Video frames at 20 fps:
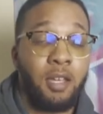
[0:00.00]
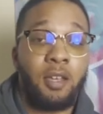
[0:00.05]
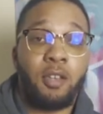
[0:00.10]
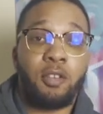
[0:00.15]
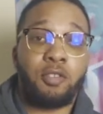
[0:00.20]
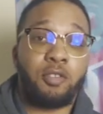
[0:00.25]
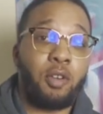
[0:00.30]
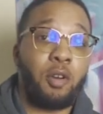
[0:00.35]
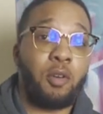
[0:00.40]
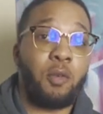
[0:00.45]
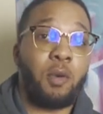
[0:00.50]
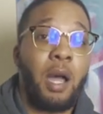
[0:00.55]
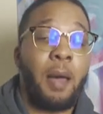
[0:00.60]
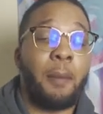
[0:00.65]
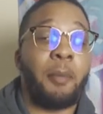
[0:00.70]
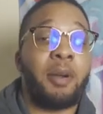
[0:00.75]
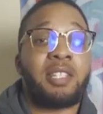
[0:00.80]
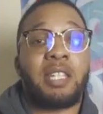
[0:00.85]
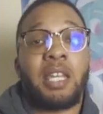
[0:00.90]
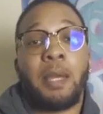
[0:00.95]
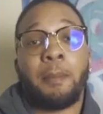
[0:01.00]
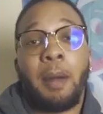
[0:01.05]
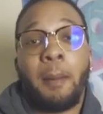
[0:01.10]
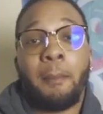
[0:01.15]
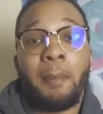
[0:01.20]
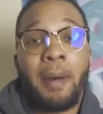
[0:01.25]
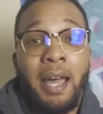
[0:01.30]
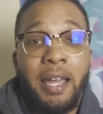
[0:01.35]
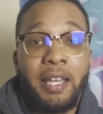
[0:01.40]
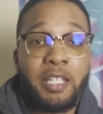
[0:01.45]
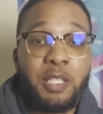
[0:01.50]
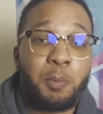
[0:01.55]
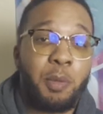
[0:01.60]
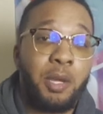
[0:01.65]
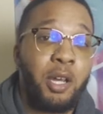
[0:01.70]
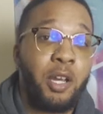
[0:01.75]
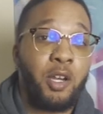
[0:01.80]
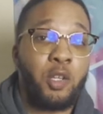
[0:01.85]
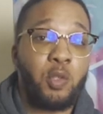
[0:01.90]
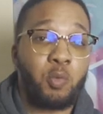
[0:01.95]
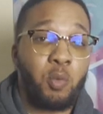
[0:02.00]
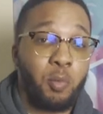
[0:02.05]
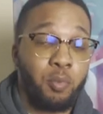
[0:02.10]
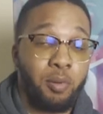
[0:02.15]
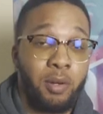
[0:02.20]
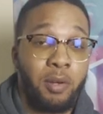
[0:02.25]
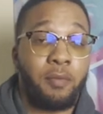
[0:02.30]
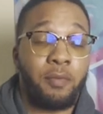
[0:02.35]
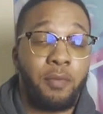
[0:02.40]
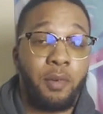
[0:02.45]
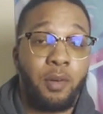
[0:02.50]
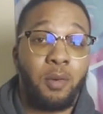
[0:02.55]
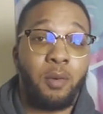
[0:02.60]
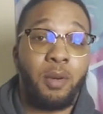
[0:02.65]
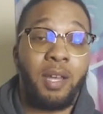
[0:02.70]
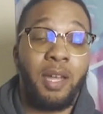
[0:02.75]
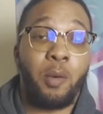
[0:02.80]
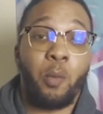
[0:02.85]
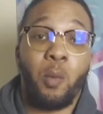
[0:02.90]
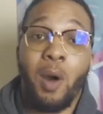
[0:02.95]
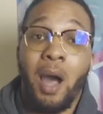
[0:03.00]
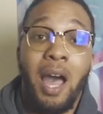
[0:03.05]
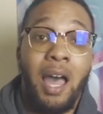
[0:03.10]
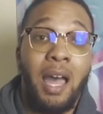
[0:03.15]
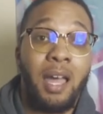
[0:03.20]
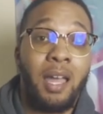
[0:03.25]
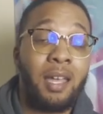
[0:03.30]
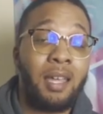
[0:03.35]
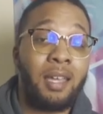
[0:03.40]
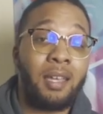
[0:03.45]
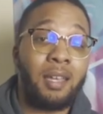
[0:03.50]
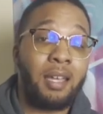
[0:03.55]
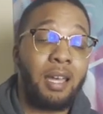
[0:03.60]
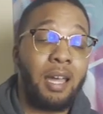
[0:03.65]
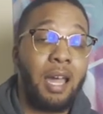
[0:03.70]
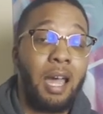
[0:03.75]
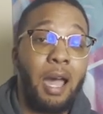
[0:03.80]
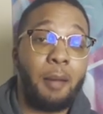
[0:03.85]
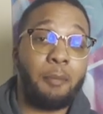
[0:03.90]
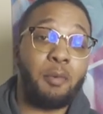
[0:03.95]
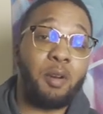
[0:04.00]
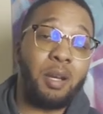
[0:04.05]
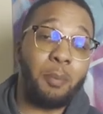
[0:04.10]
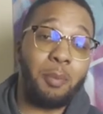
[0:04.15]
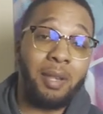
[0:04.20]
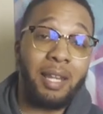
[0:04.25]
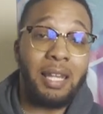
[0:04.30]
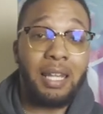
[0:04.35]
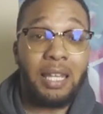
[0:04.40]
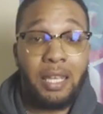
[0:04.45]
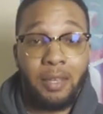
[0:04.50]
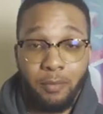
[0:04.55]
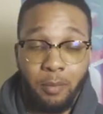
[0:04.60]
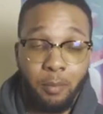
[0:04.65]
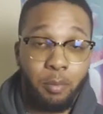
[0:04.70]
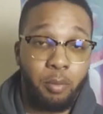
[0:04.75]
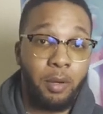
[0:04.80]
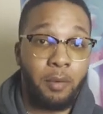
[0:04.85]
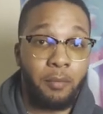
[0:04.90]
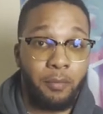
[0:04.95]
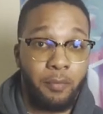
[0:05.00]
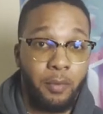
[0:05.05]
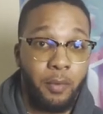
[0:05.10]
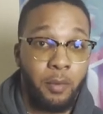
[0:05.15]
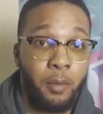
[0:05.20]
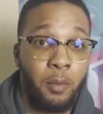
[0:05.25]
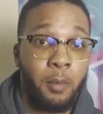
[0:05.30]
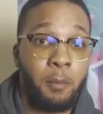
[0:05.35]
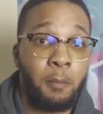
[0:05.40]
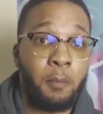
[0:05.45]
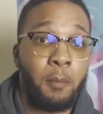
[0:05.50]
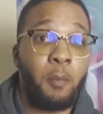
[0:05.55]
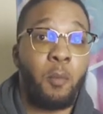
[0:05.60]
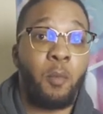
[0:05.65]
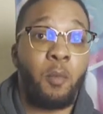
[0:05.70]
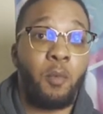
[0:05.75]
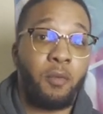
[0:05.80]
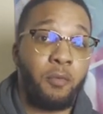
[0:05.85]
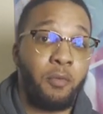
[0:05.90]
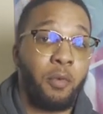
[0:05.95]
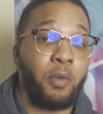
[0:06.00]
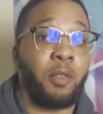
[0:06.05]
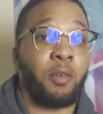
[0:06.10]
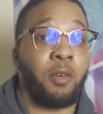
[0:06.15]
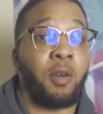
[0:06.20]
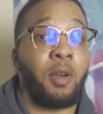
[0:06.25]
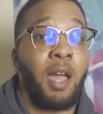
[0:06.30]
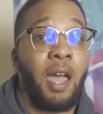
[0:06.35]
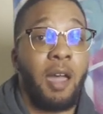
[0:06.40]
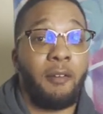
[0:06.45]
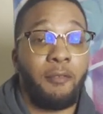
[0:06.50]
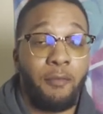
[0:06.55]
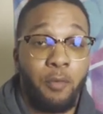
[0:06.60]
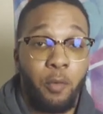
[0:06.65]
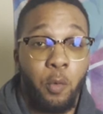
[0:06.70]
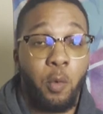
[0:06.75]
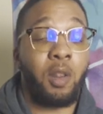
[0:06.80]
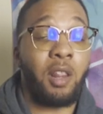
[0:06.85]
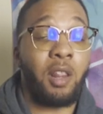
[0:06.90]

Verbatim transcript: So I'm gonna tell you about my experience with Printful and why I'm gonna be leaving Printful for the full